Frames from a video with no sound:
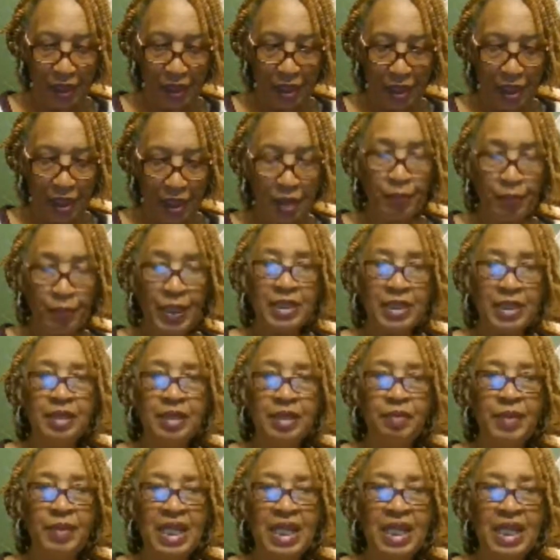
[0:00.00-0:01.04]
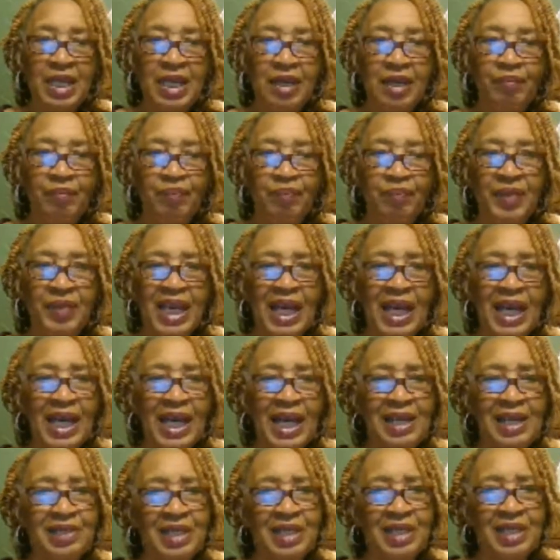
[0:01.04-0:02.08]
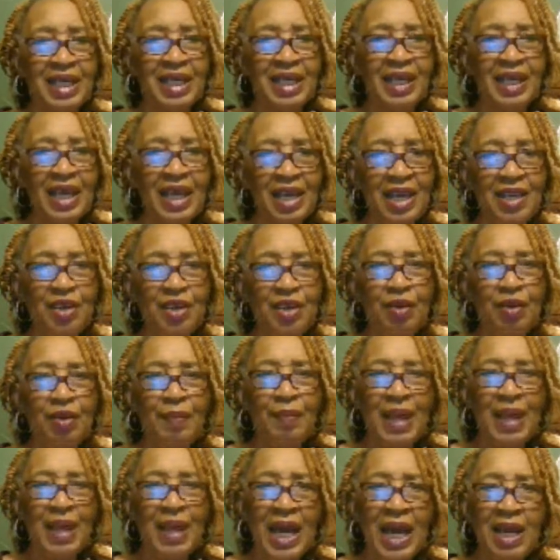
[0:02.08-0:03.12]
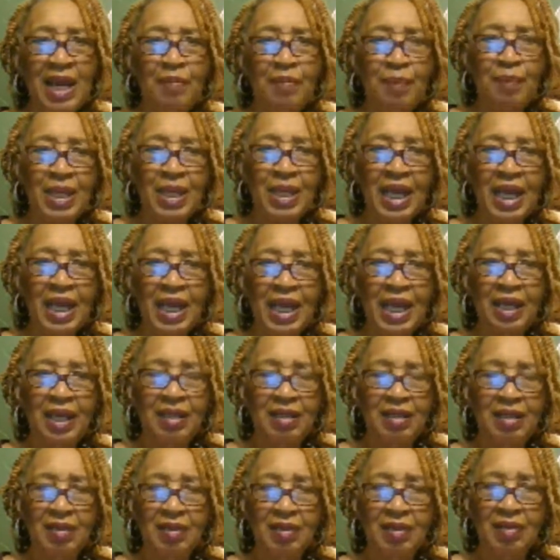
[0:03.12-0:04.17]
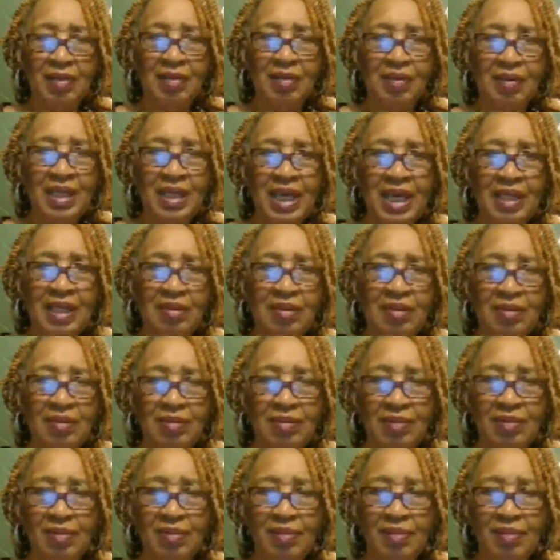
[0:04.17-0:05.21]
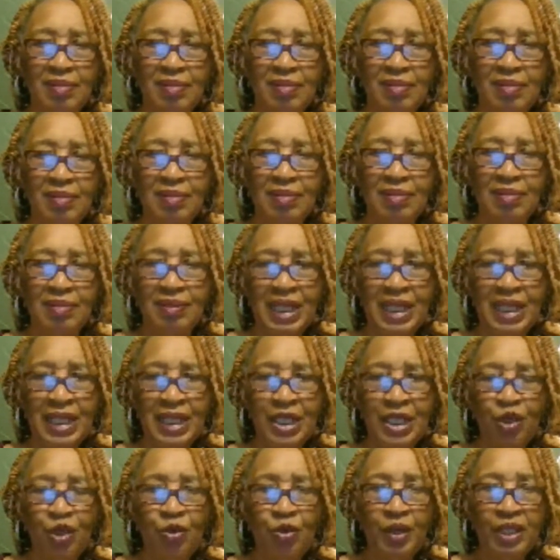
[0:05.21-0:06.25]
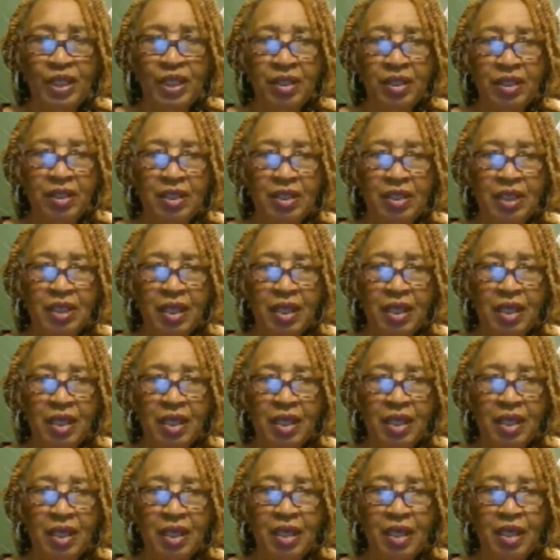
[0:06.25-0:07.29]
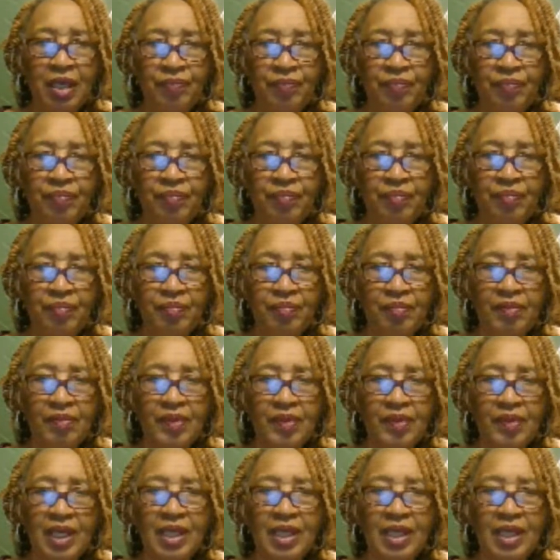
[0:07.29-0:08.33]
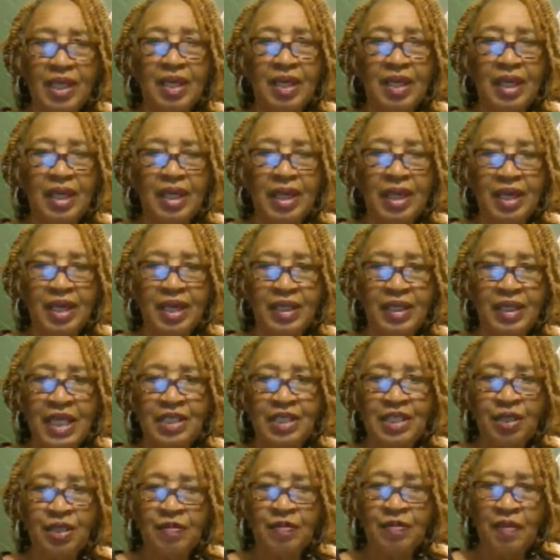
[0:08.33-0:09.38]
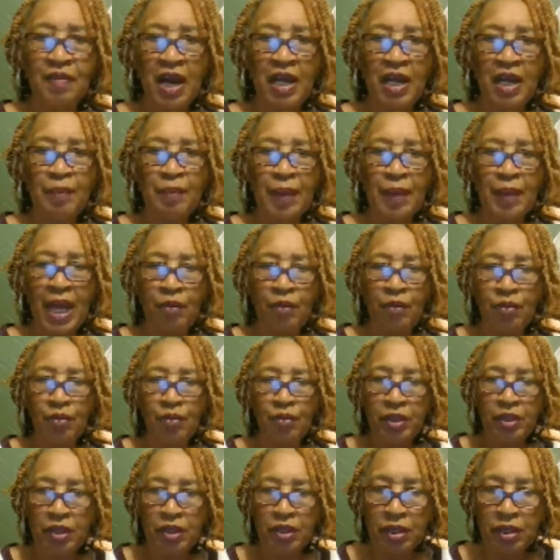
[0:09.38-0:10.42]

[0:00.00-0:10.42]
But to me, I said, can't nobody be that unknowing, you know. And they so far in the backwoods,